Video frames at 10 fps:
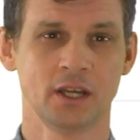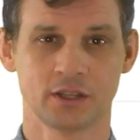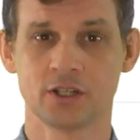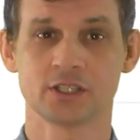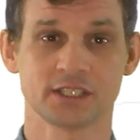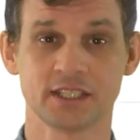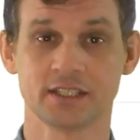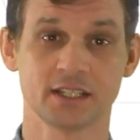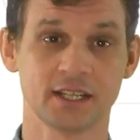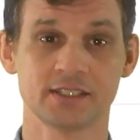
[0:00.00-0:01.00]
They are
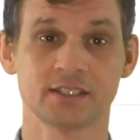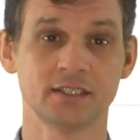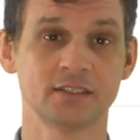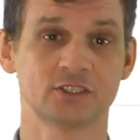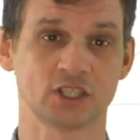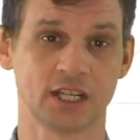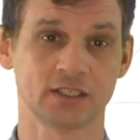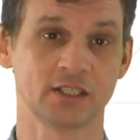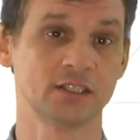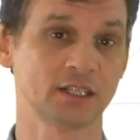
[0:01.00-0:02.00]
set against each
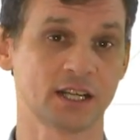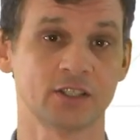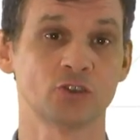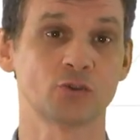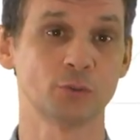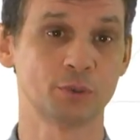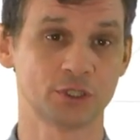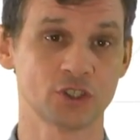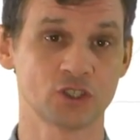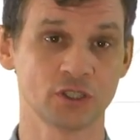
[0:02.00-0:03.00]
other in a kind of
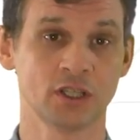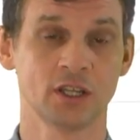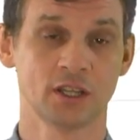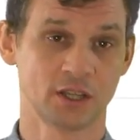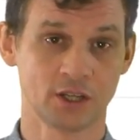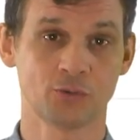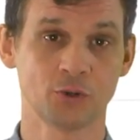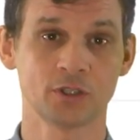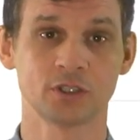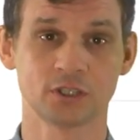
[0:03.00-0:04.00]
competition,
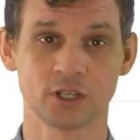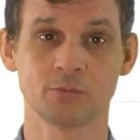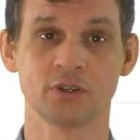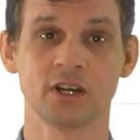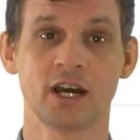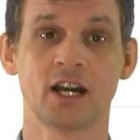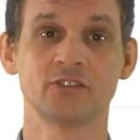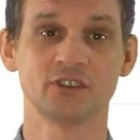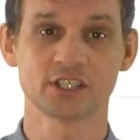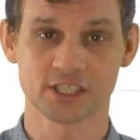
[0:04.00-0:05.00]
therefore the term
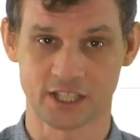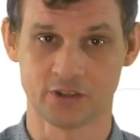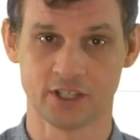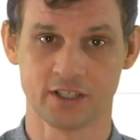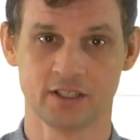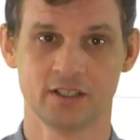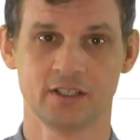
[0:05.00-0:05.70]
adversarial.